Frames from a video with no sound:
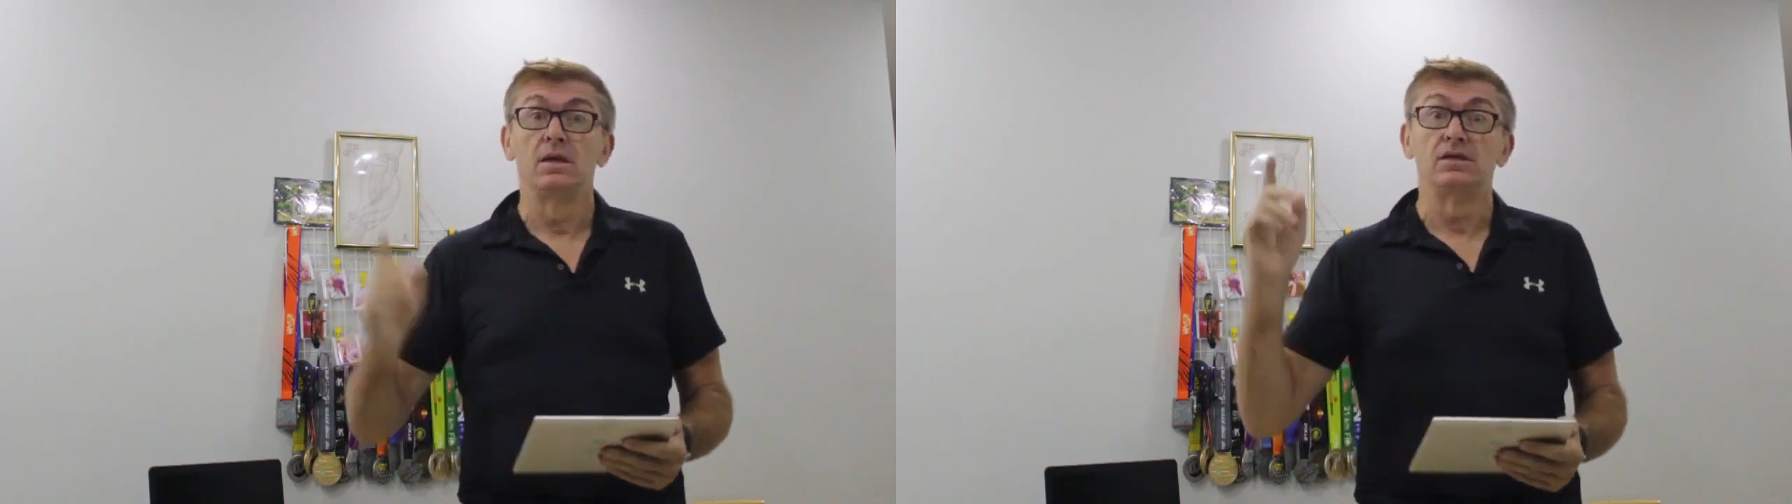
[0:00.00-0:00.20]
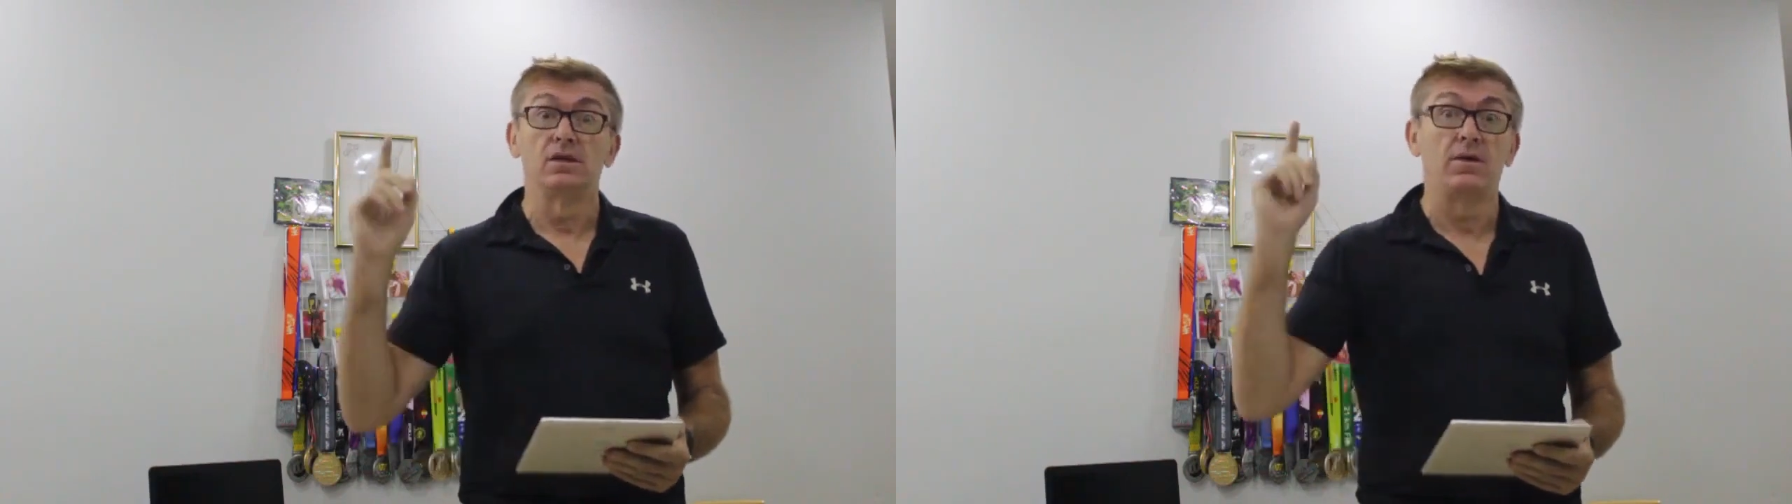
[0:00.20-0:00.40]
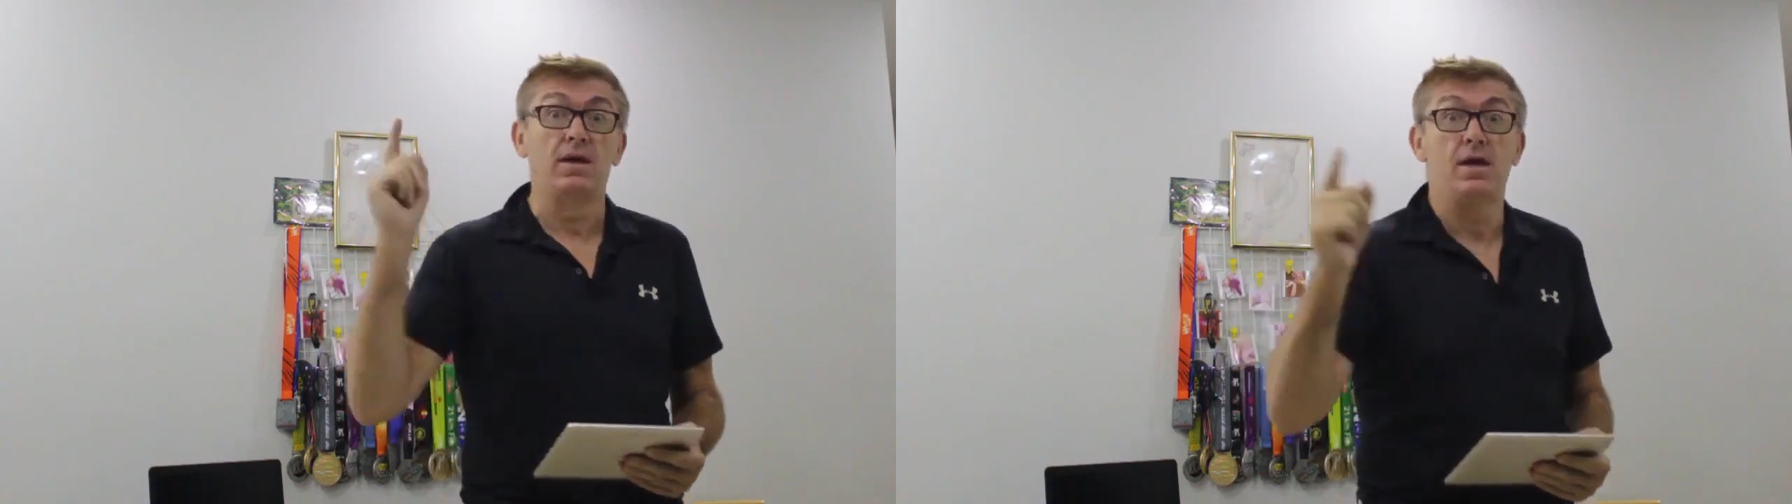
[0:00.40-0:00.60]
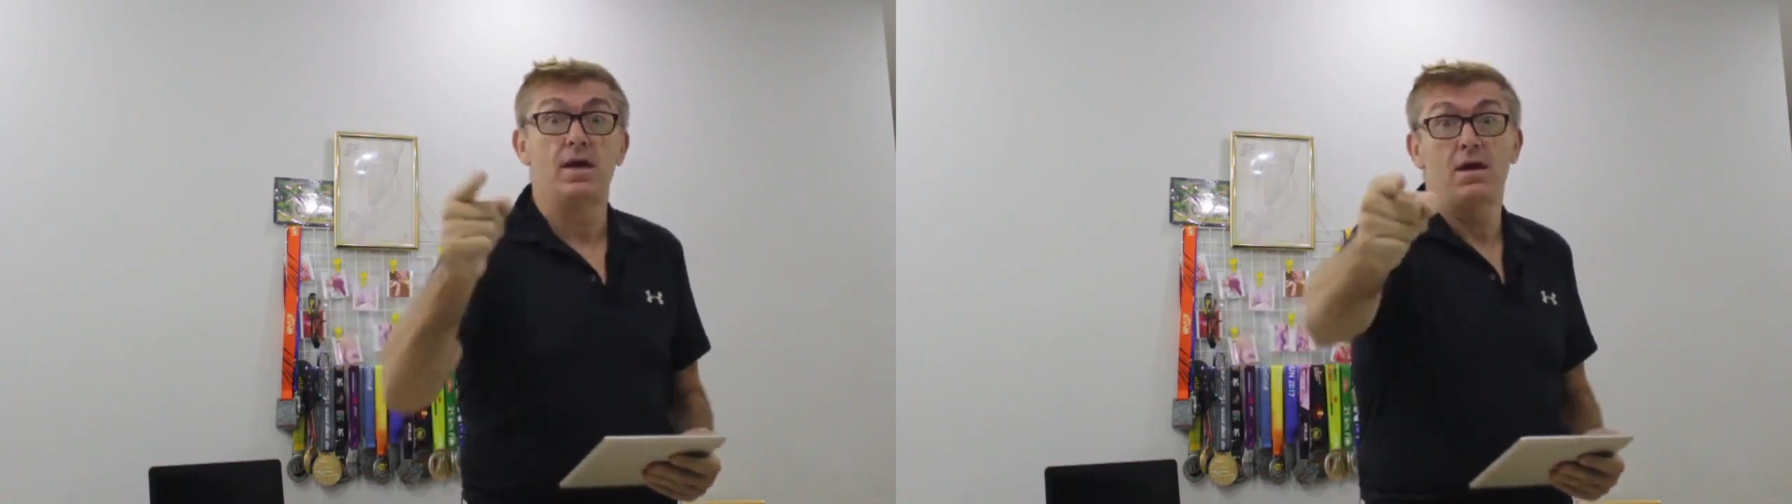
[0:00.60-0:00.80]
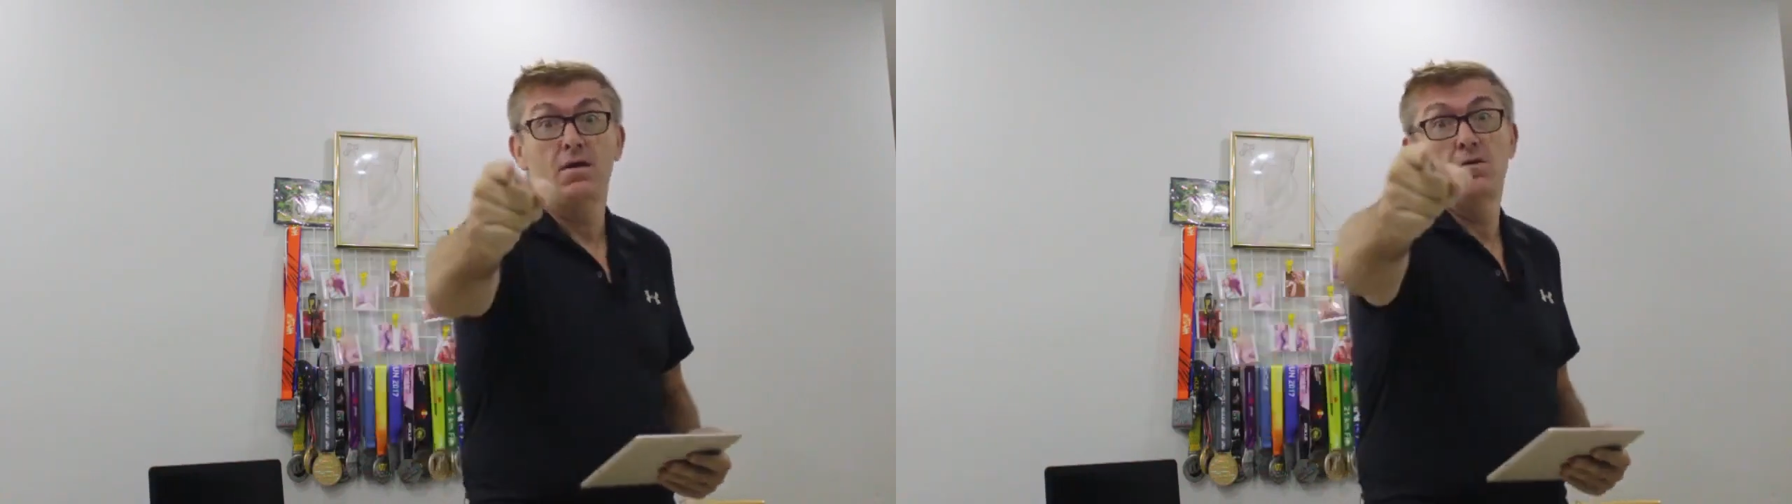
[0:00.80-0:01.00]
So
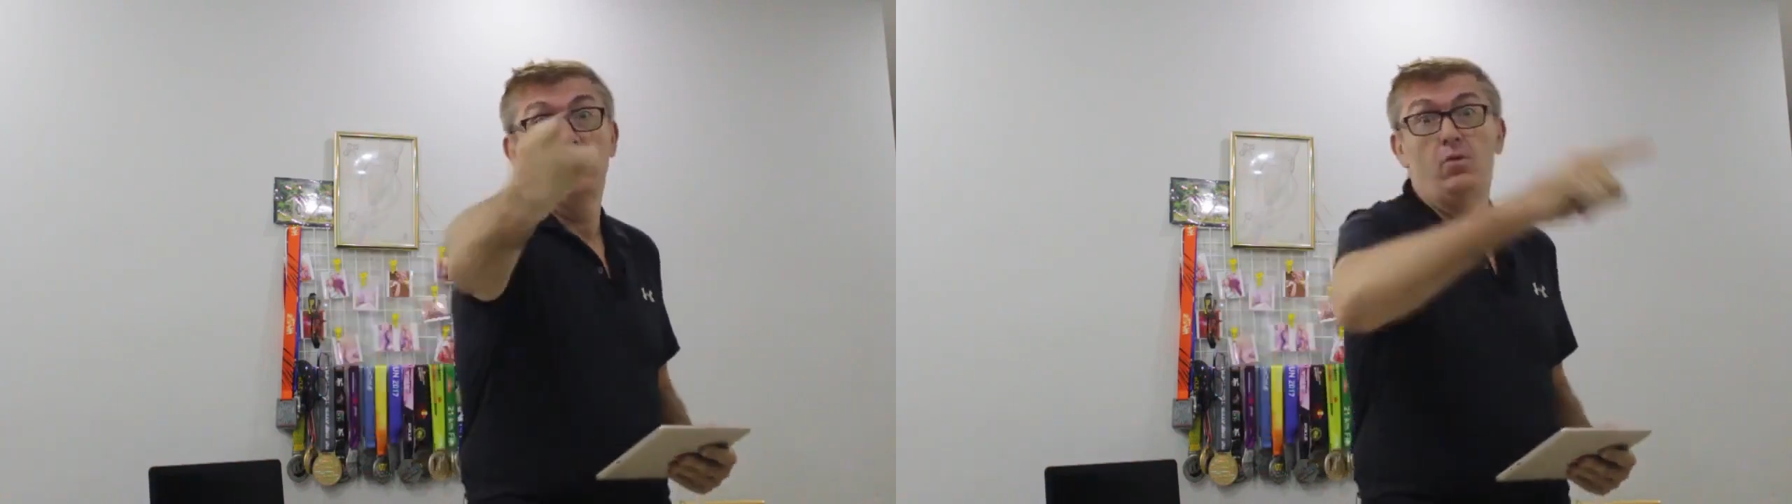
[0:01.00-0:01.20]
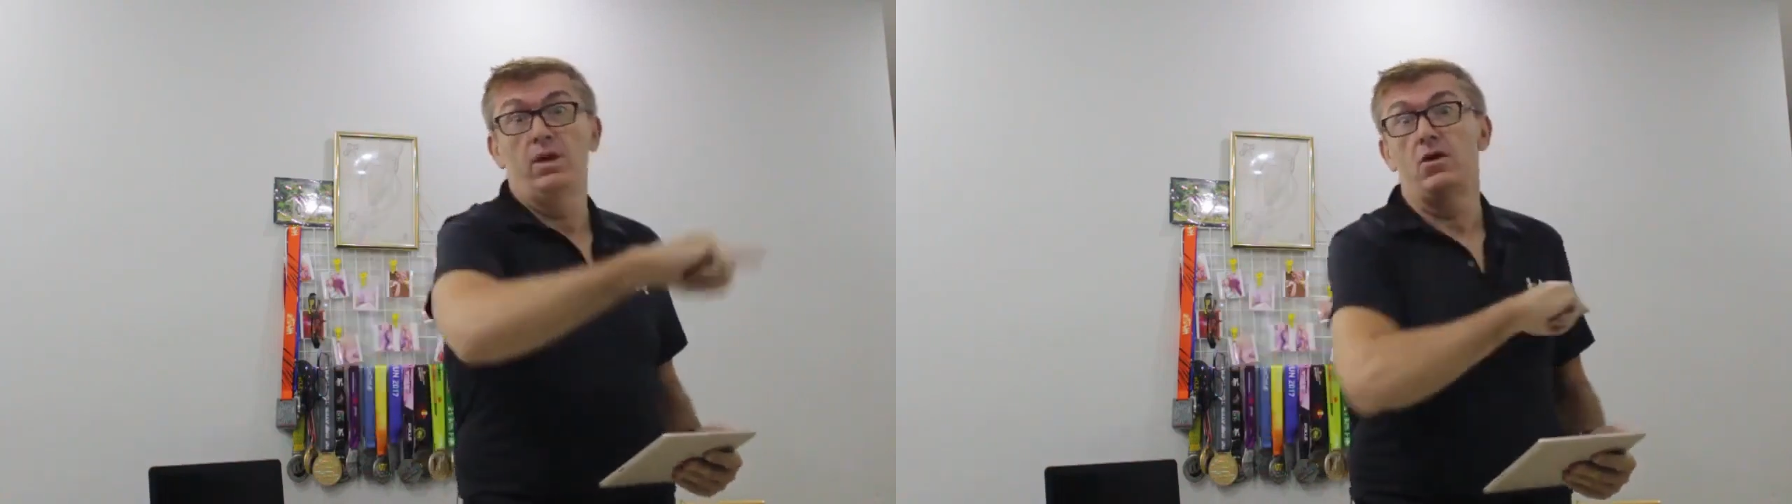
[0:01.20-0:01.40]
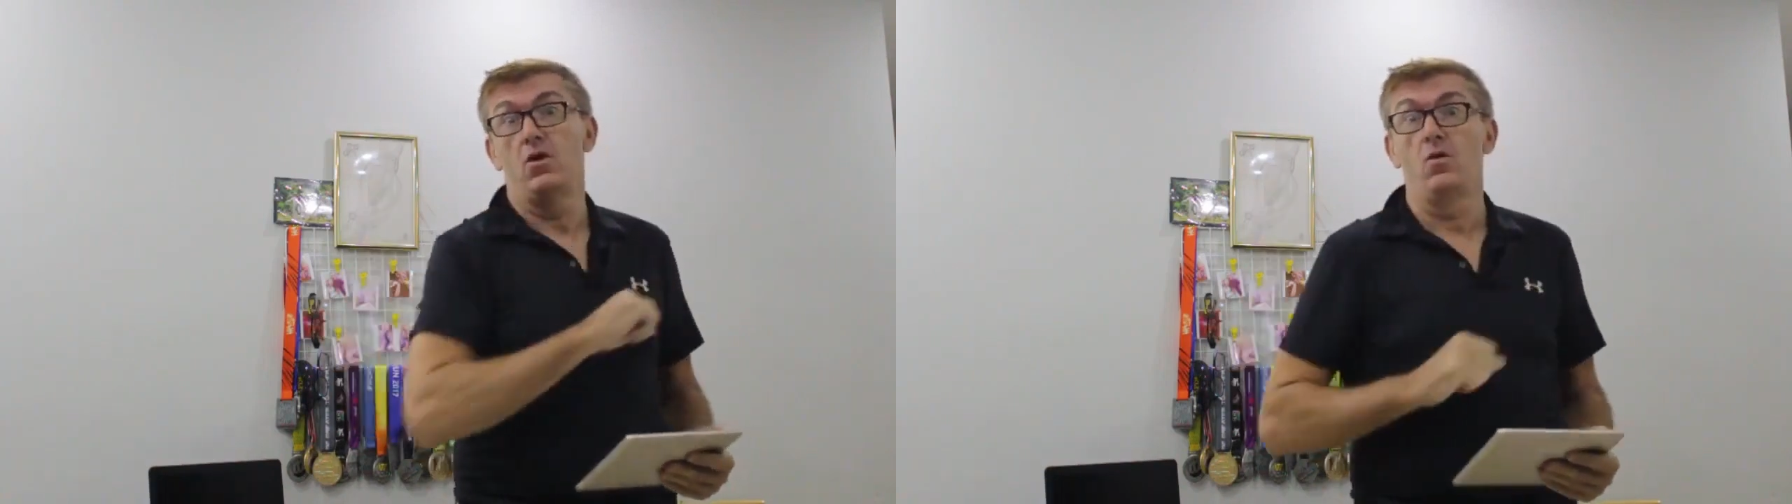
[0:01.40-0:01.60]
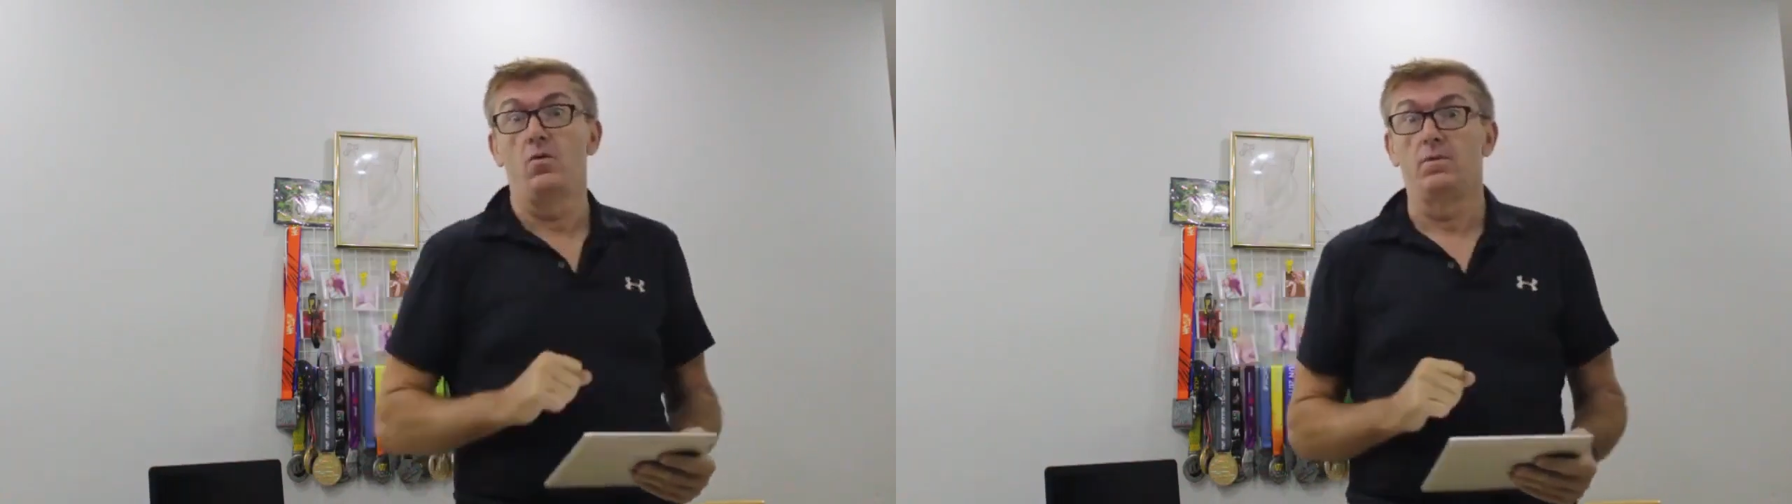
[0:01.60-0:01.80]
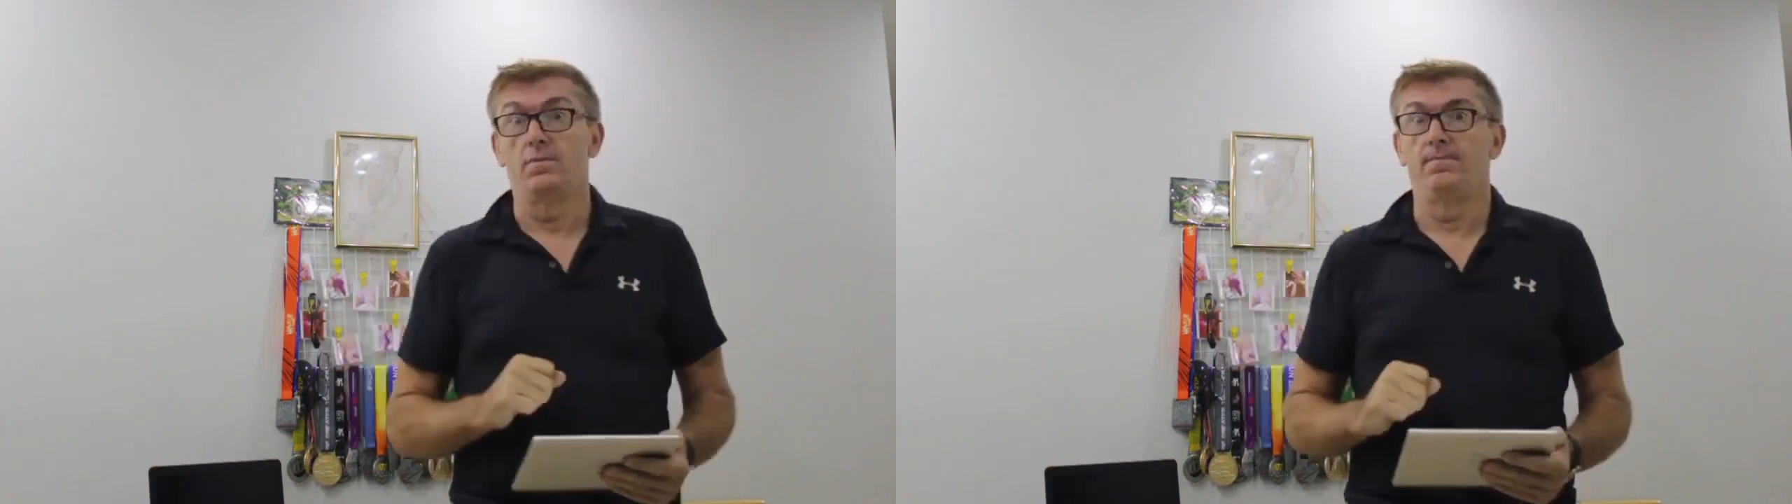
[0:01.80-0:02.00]
here we
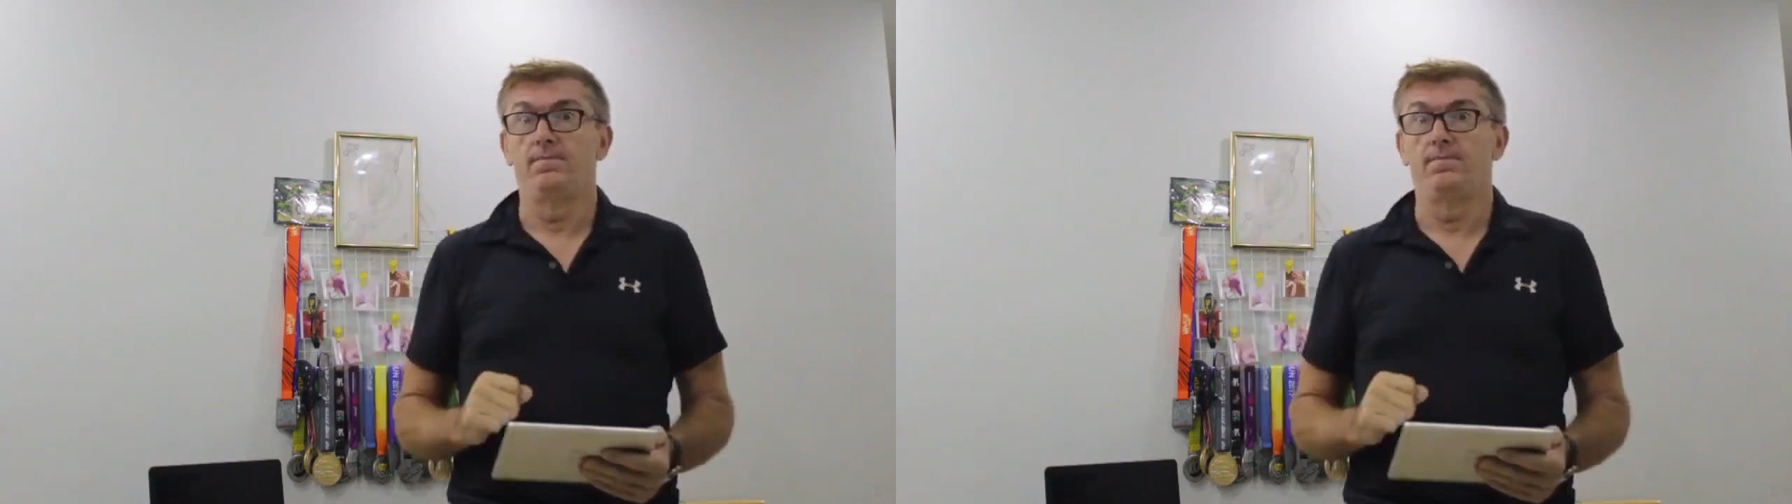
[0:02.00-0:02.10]
go.